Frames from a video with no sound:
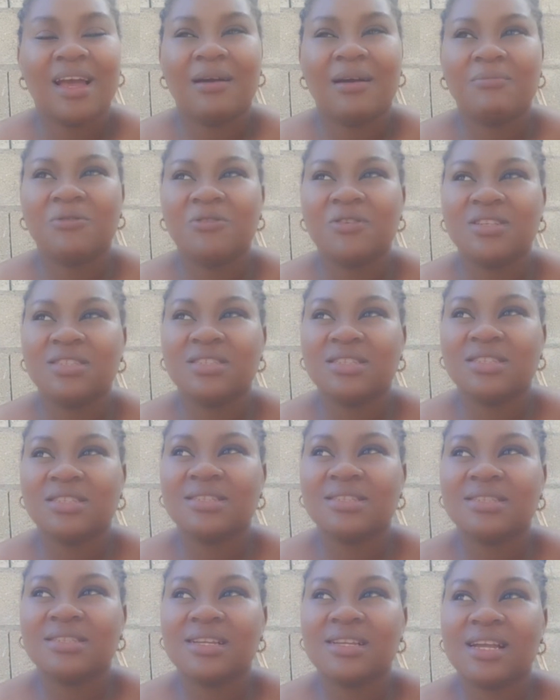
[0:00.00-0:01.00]
I
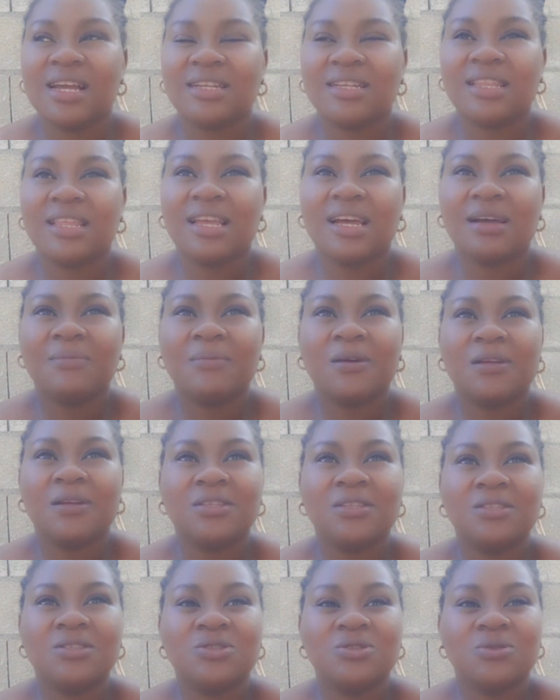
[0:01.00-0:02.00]
think I'm gonna
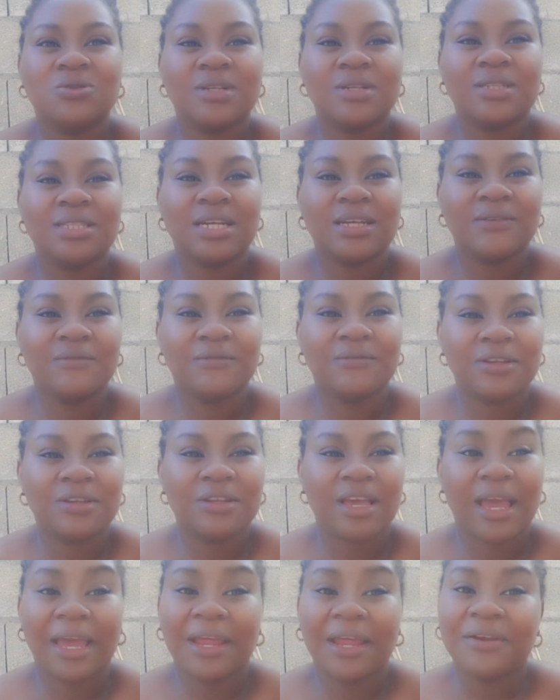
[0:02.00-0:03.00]
do it on video.
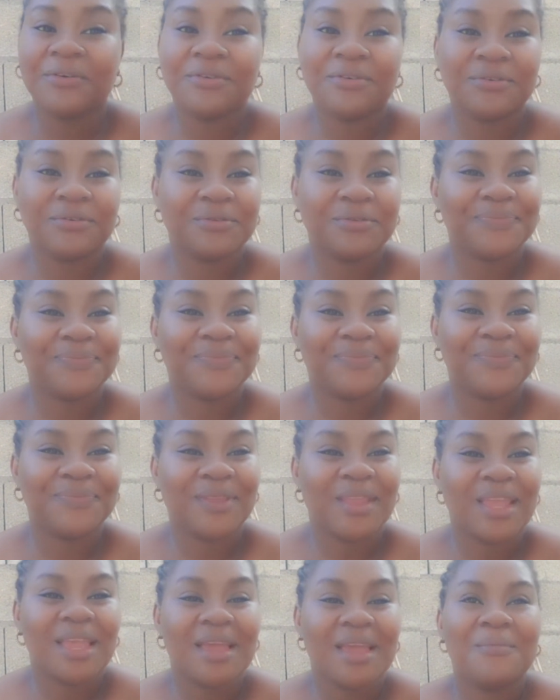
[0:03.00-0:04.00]
I don't know.
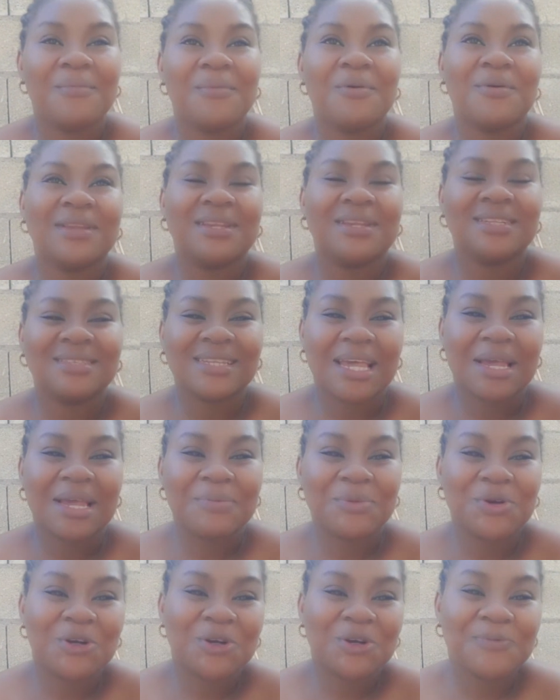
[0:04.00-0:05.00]
But when the time
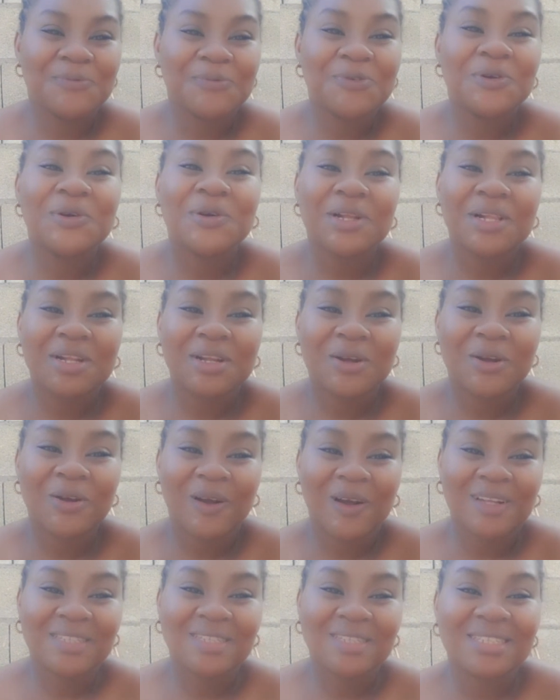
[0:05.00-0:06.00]
comes, we will
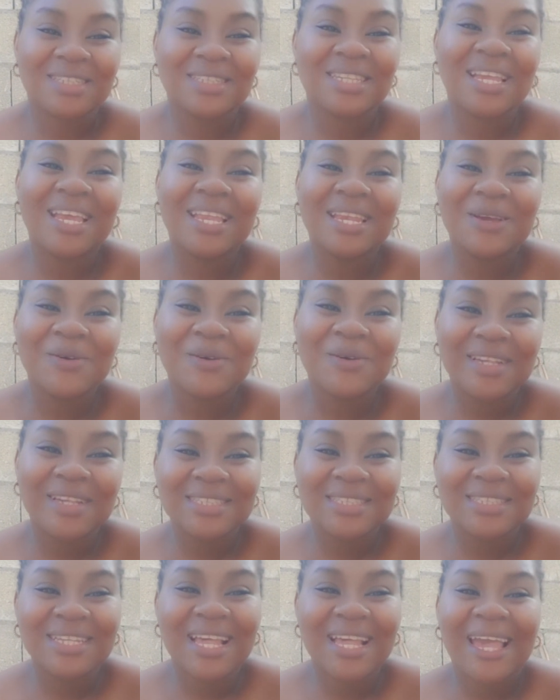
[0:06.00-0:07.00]
cross it. Anyways,
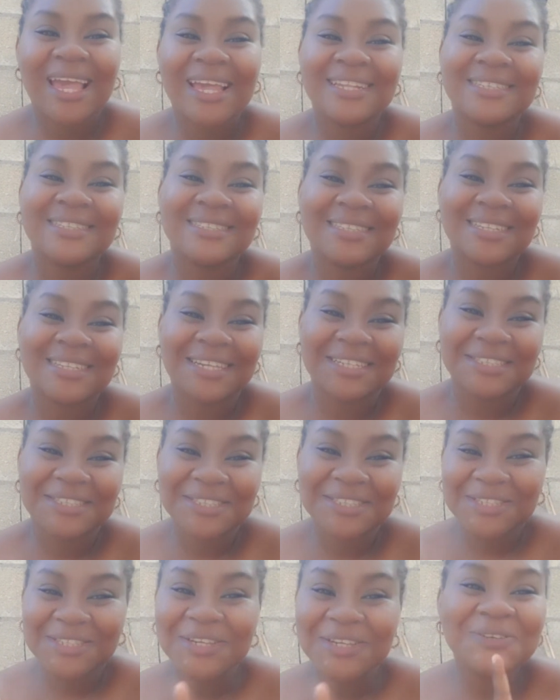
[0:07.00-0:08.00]
guys, stay
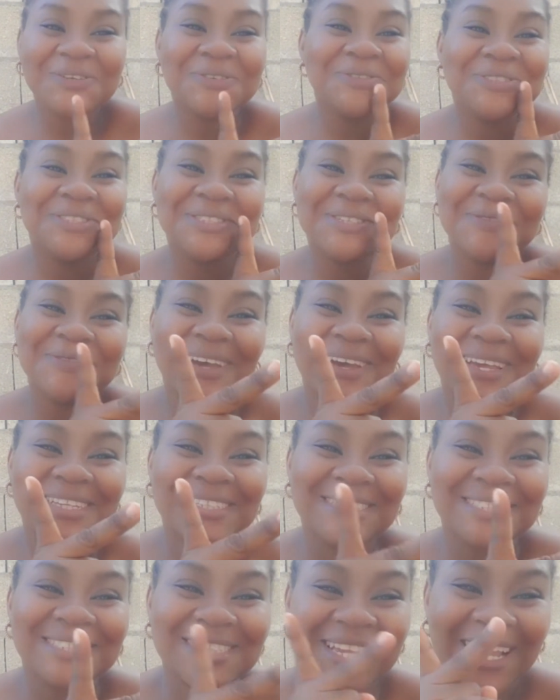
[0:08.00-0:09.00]
tuned to my
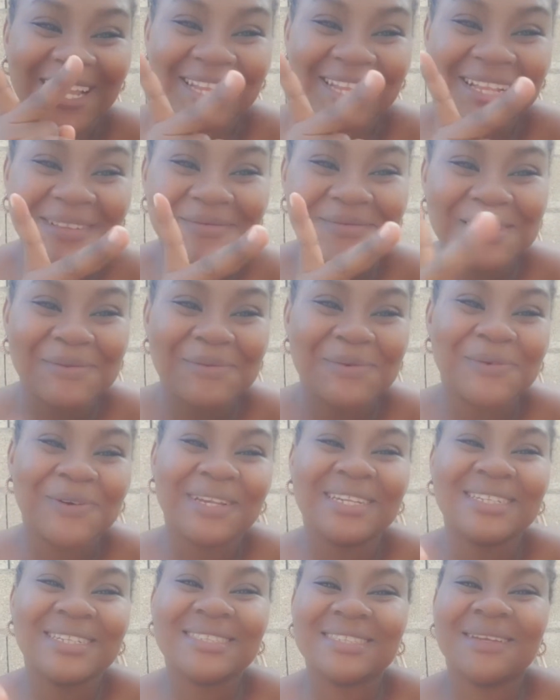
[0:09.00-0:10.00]
channel. Maybe when
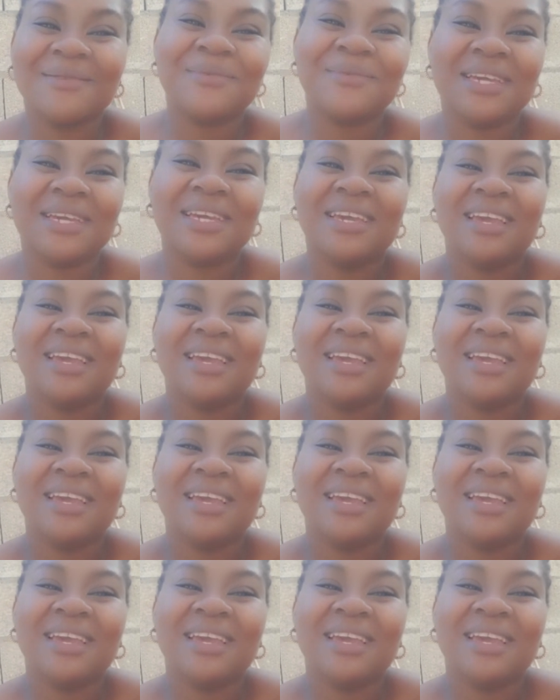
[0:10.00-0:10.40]
you see me,